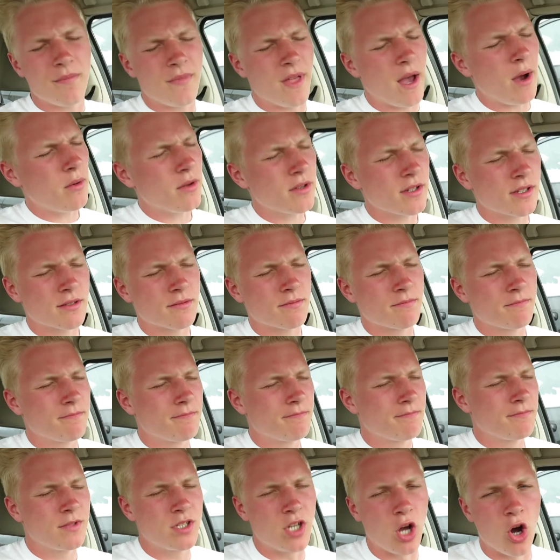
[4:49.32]
that was
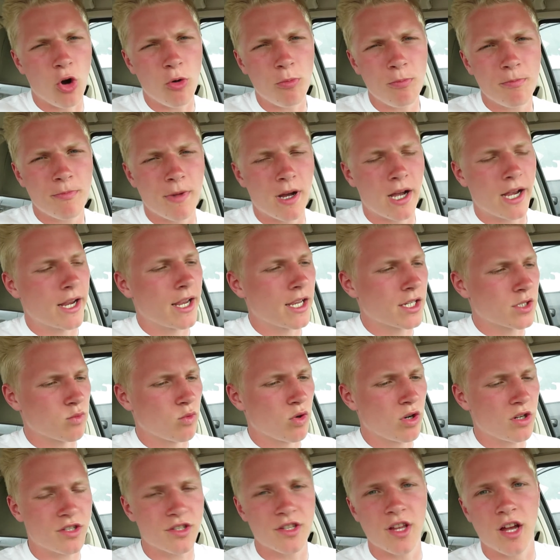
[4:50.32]
dope. I guess
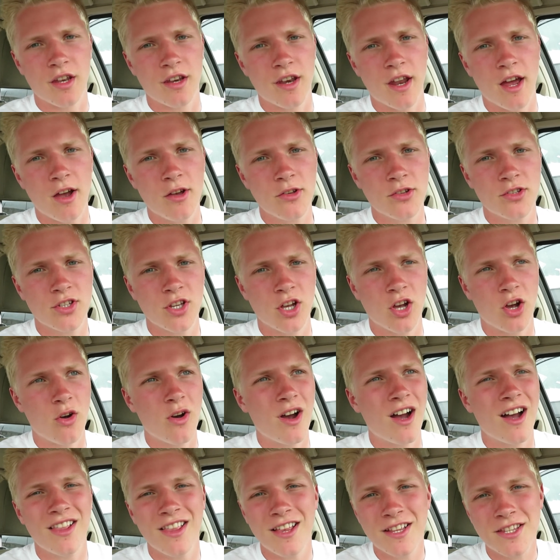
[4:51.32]
work's done now.
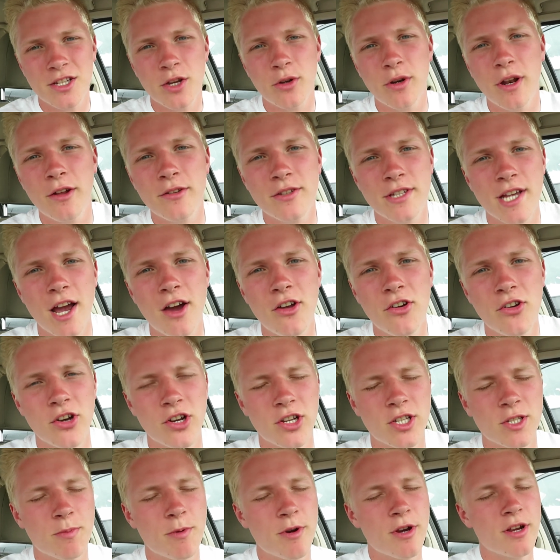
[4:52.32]
So let's go downtown and
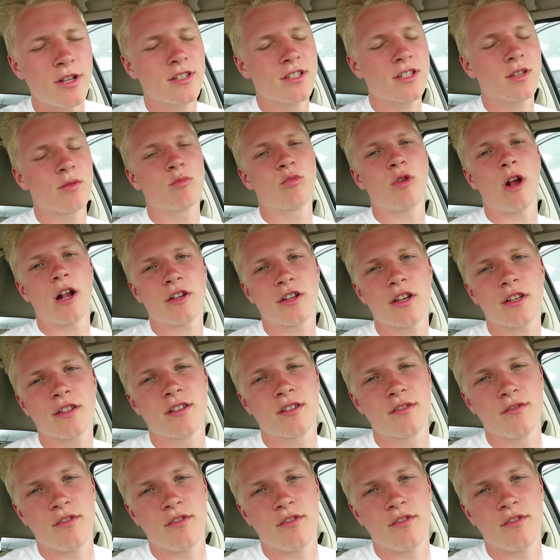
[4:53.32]
experience some Rochester